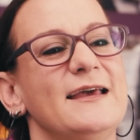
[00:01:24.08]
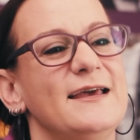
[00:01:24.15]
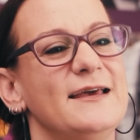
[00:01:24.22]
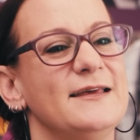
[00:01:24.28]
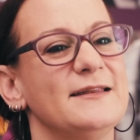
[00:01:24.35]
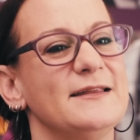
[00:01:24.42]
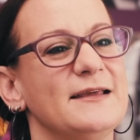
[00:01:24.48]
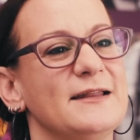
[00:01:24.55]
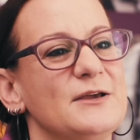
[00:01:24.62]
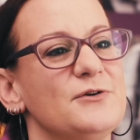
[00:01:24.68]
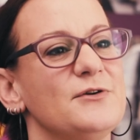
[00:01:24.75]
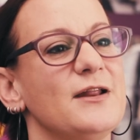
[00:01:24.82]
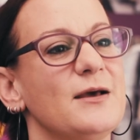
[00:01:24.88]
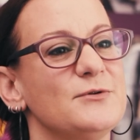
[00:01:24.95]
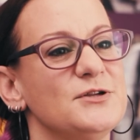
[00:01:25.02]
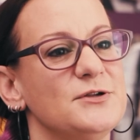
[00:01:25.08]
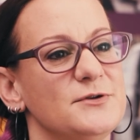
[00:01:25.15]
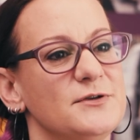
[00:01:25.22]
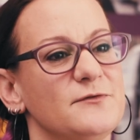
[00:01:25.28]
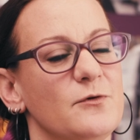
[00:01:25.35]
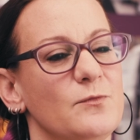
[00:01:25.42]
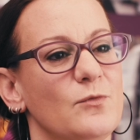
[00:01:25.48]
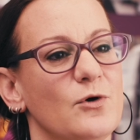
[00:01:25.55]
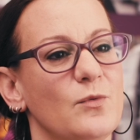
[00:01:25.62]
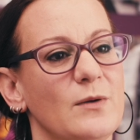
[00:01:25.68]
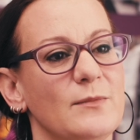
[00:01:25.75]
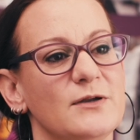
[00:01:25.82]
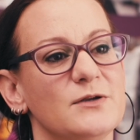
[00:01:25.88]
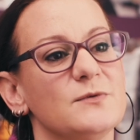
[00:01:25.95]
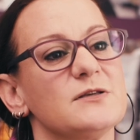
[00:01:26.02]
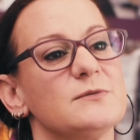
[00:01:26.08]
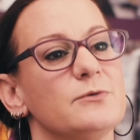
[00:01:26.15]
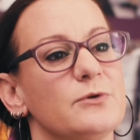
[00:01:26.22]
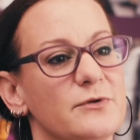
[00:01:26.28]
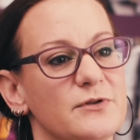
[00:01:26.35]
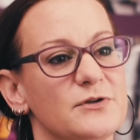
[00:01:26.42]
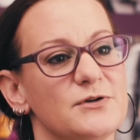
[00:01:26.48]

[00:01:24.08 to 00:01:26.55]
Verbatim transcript: and kind of create opportunities for more women to explore the